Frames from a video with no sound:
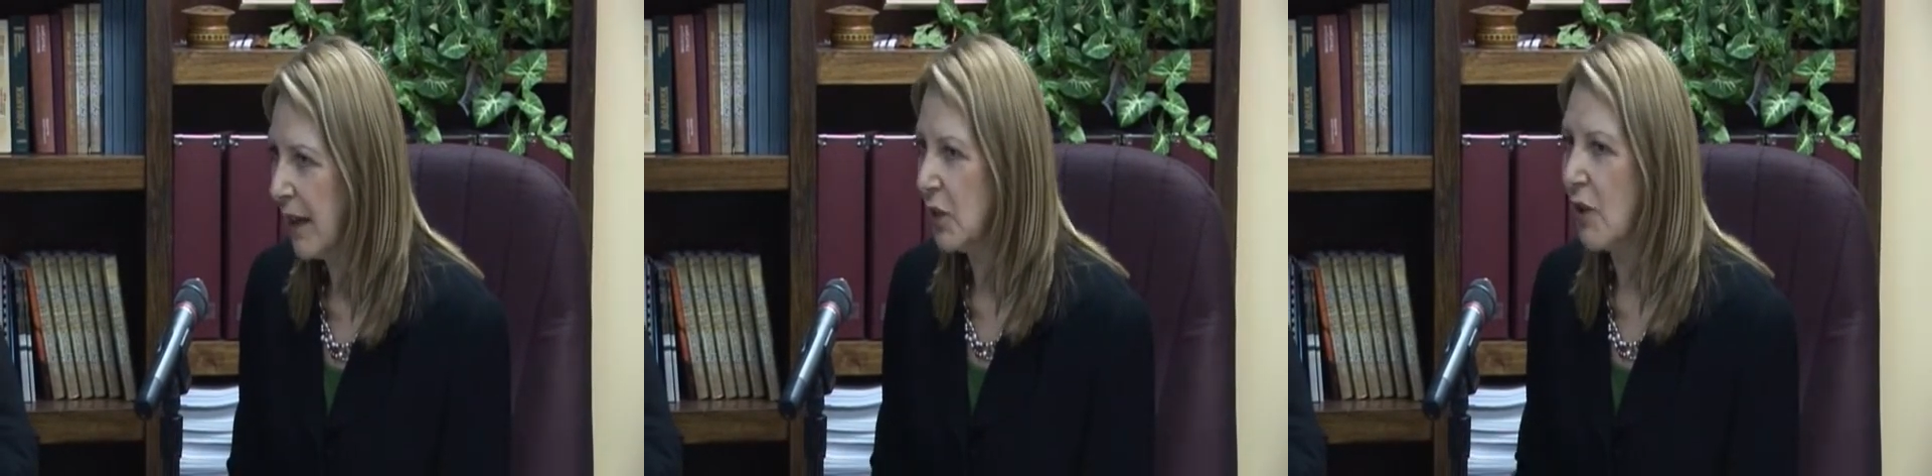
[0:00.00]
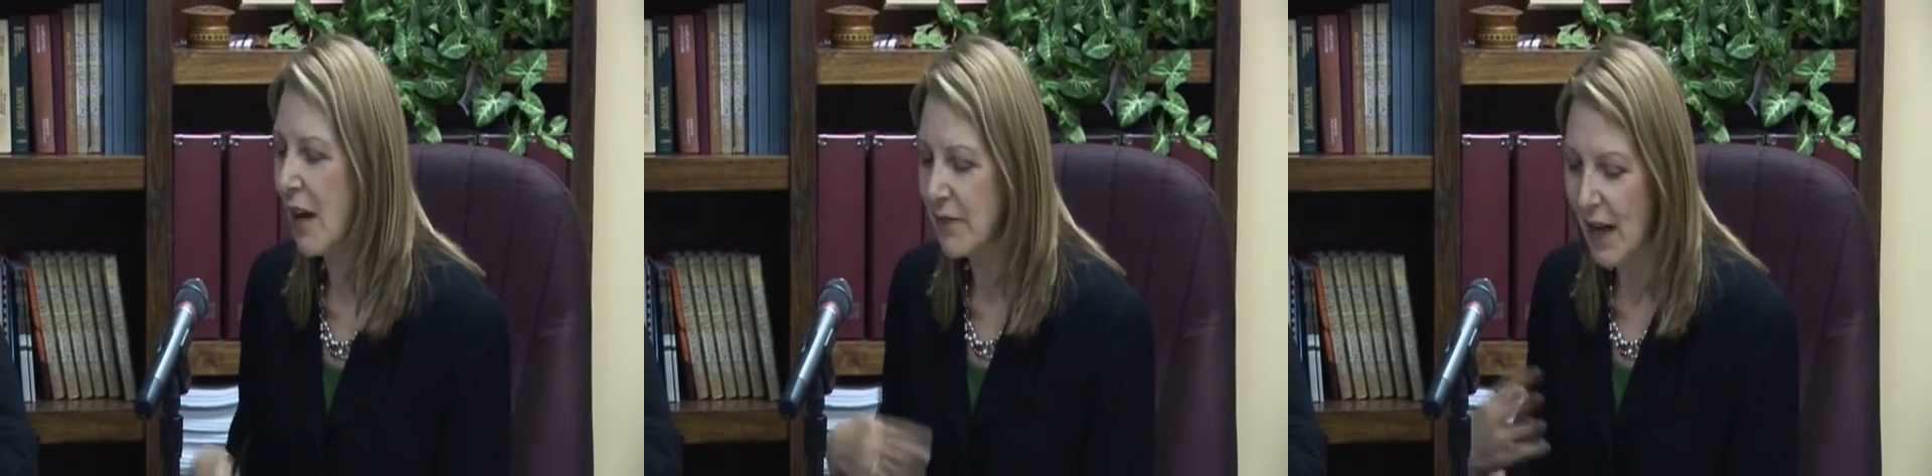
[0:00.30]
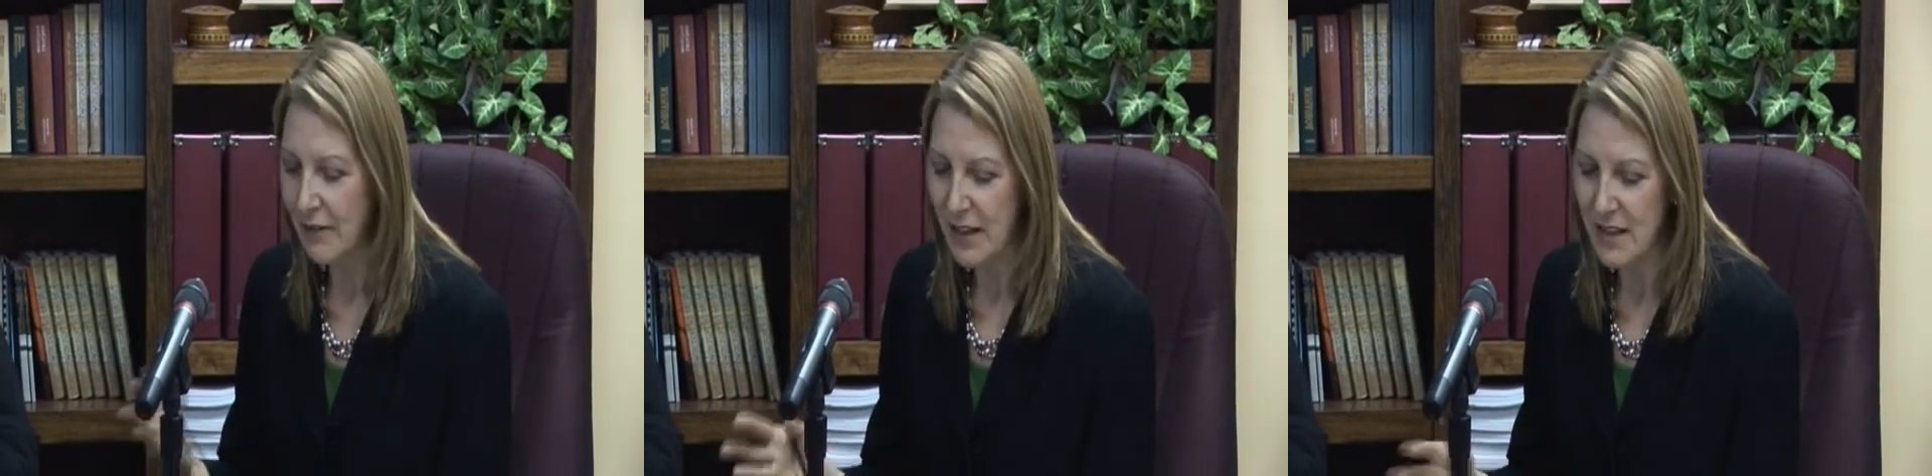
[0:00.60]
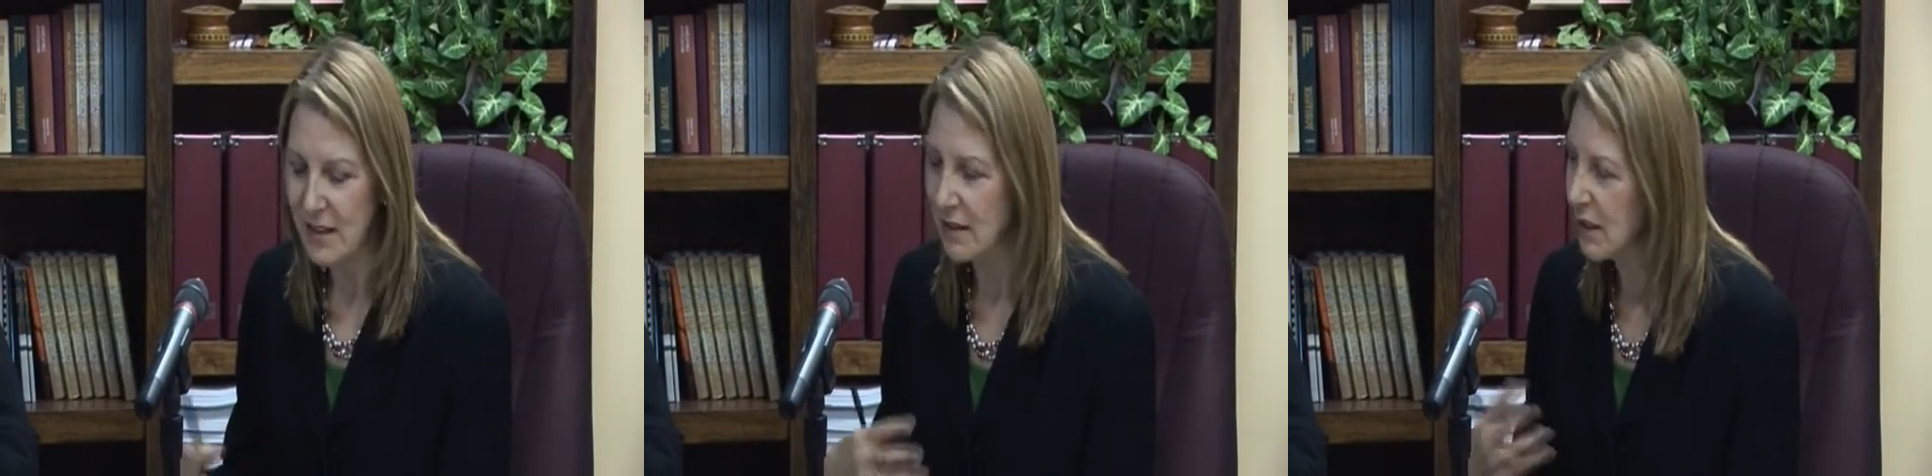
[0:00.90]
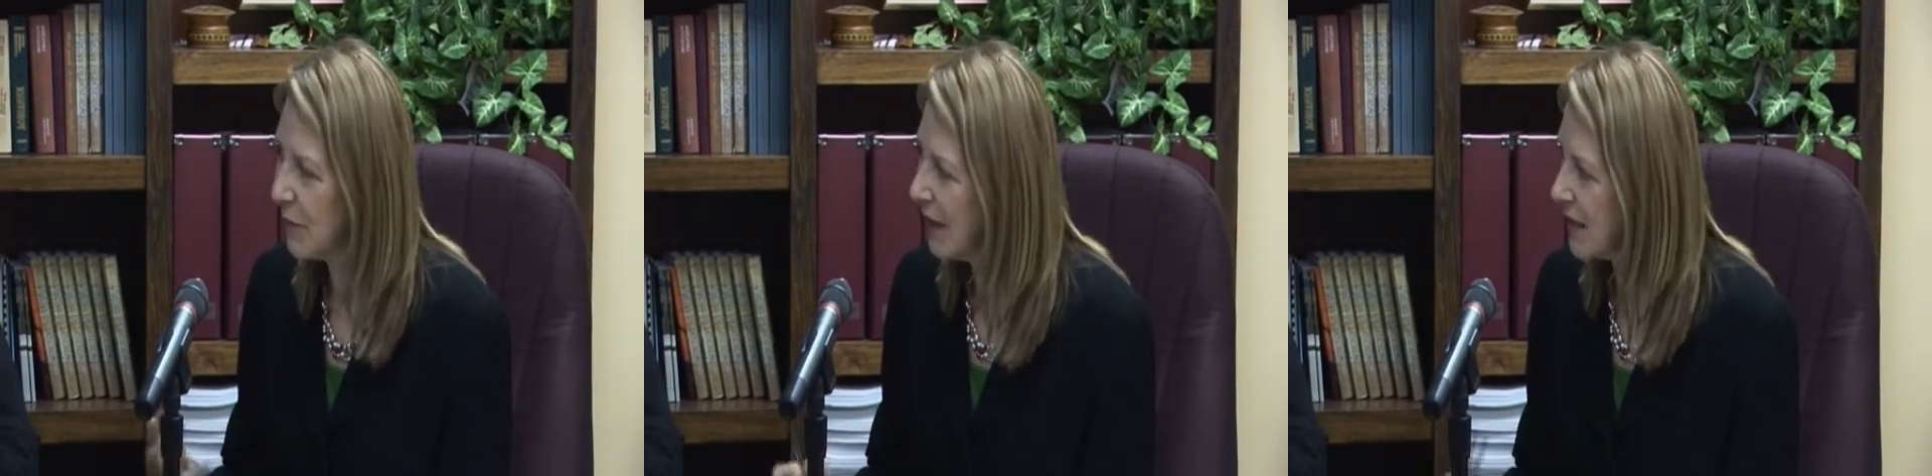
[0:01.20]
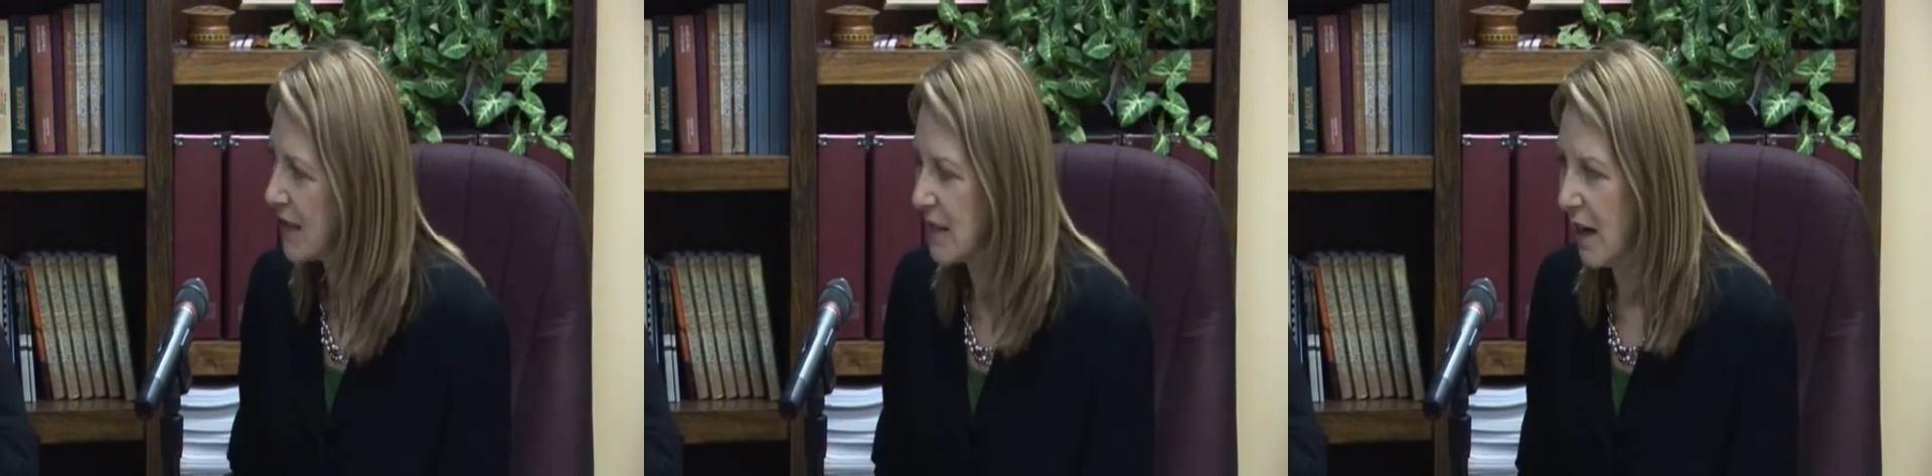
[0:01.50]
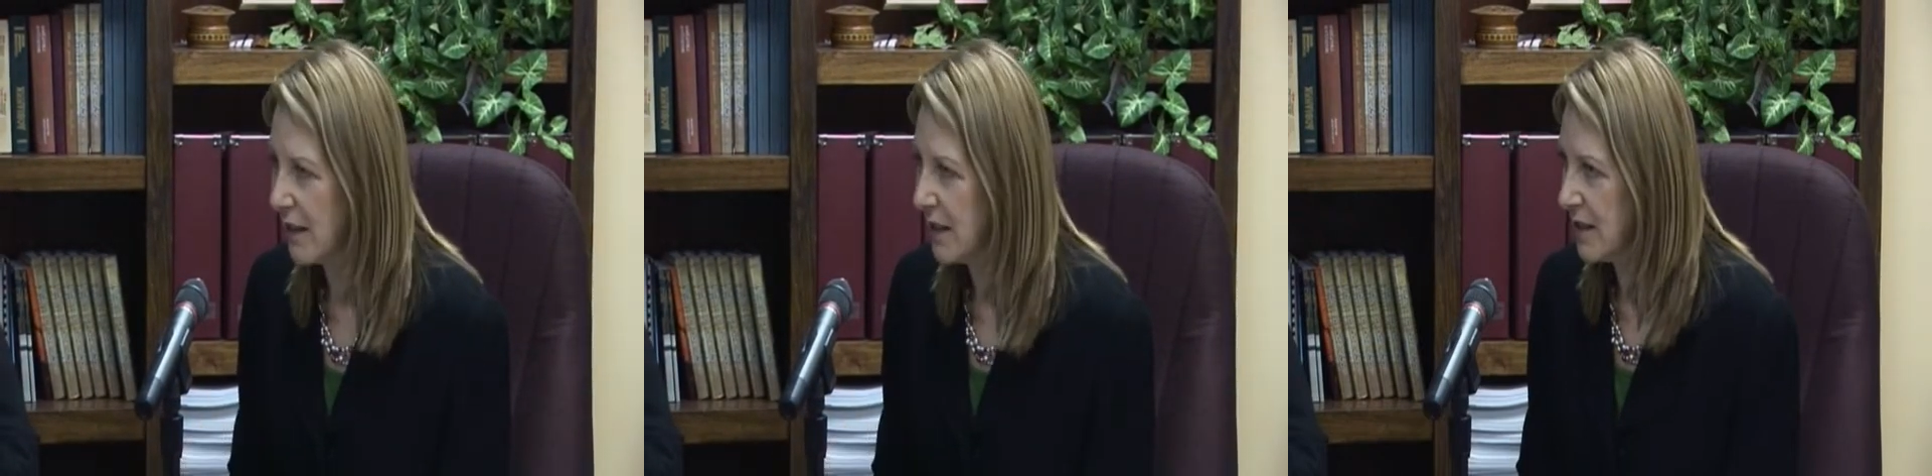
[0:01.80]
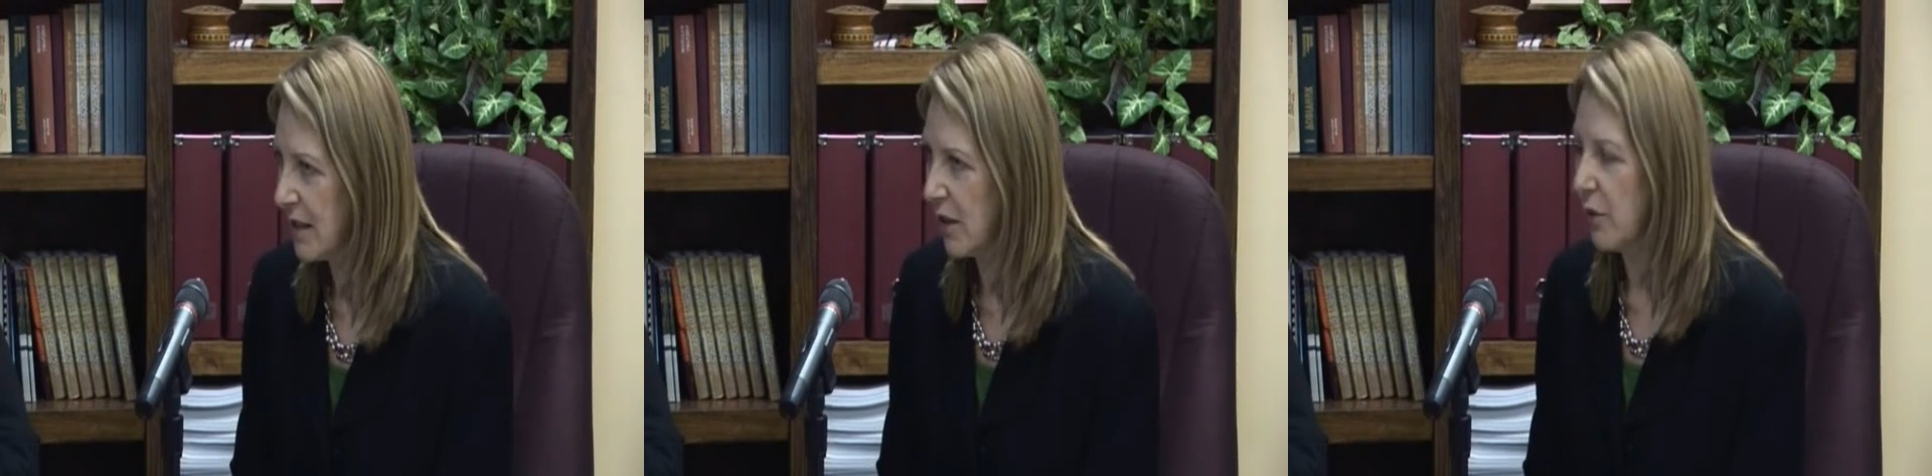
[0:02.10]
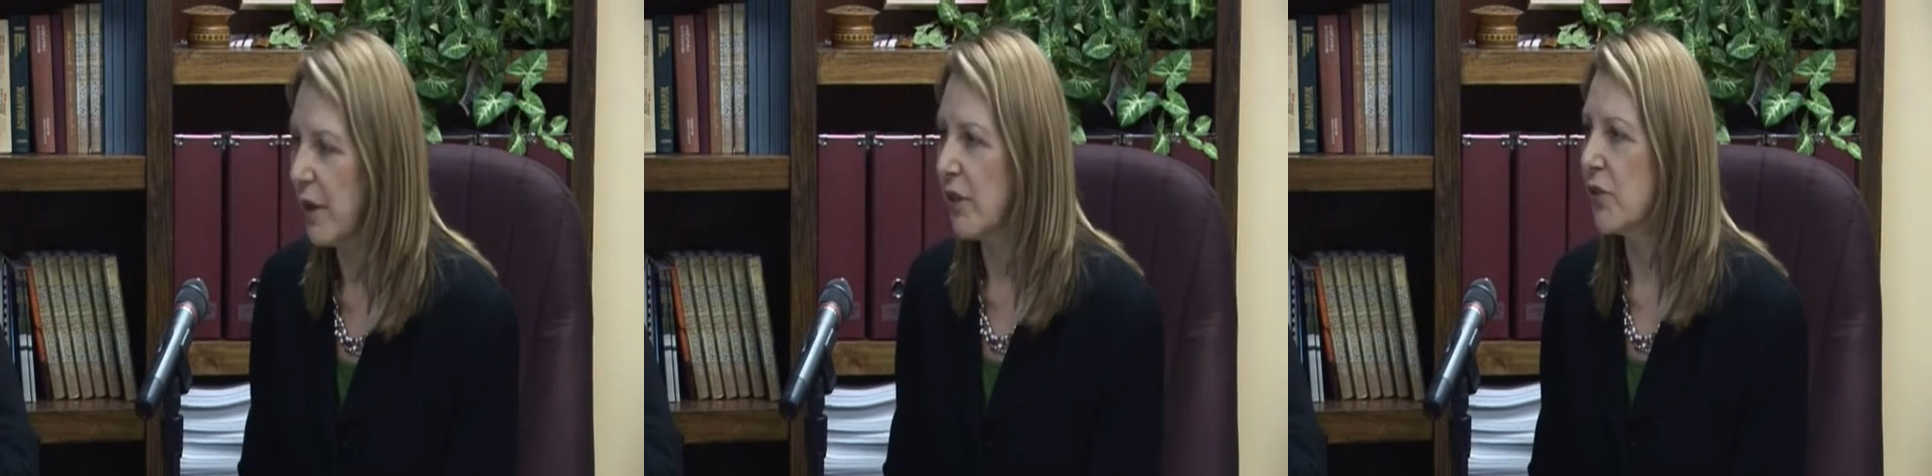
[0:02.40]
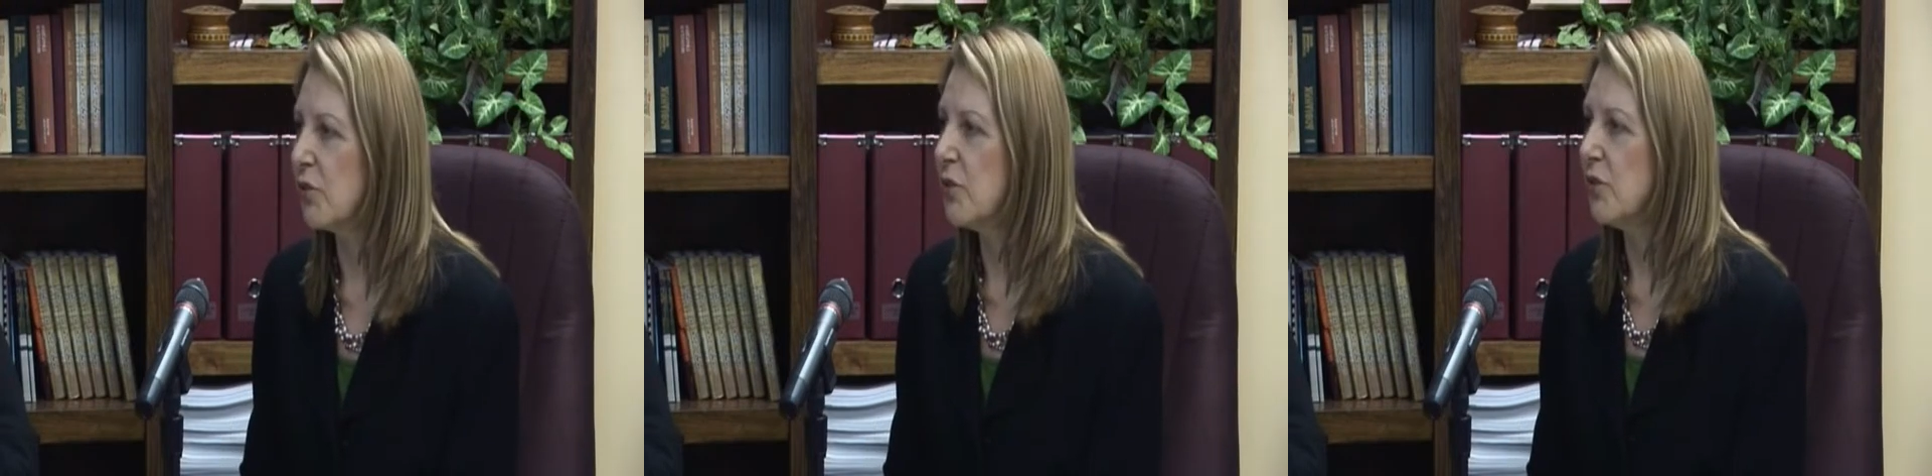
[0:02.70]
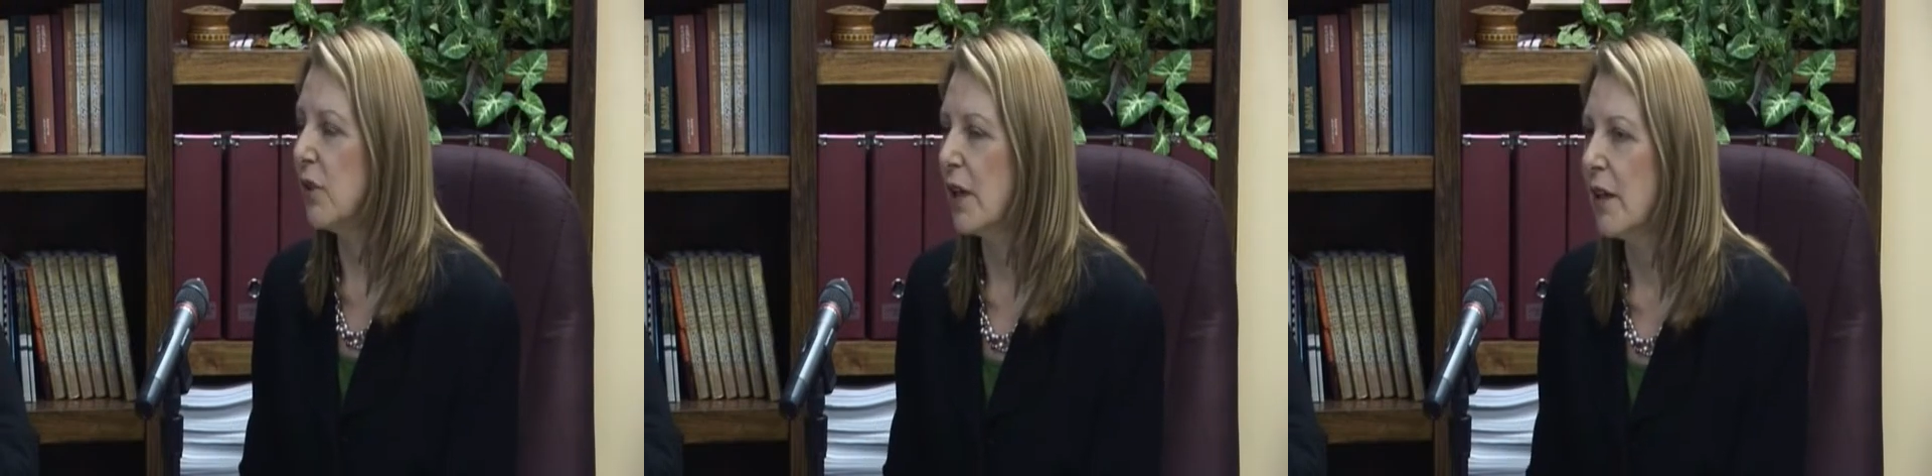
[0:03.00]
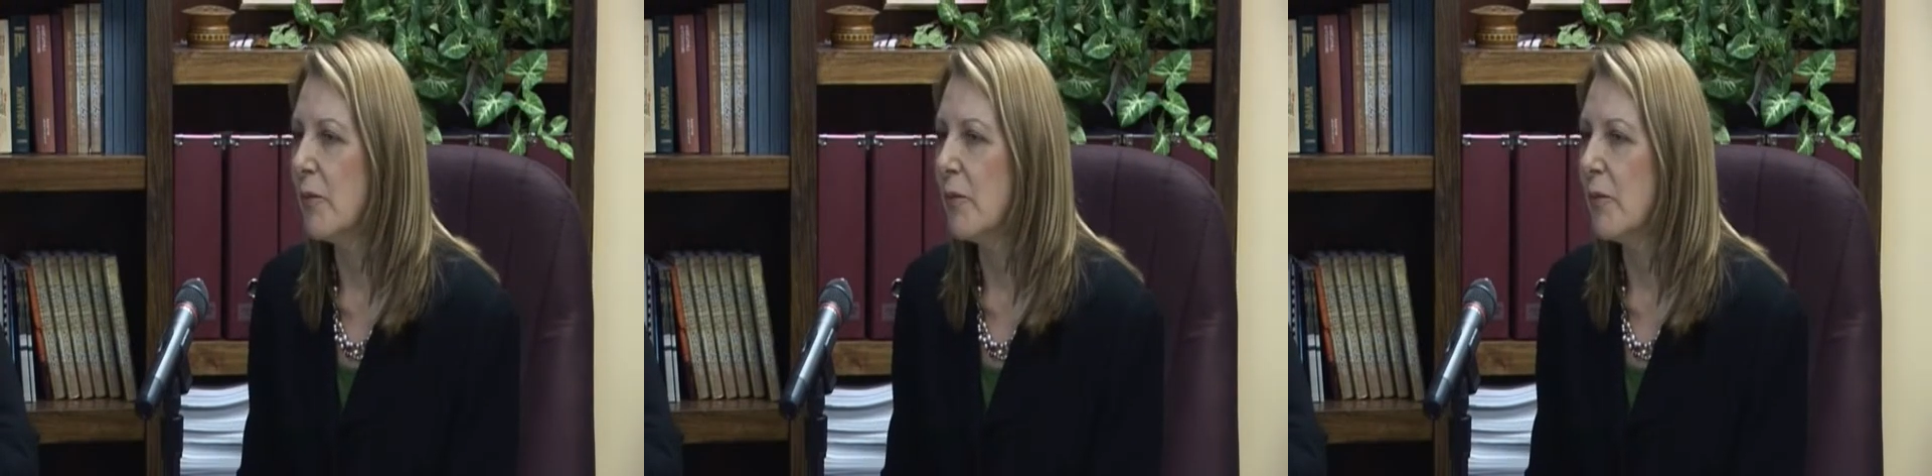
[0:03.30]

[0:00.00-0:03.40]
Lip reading: you know, having studied many societies that are going through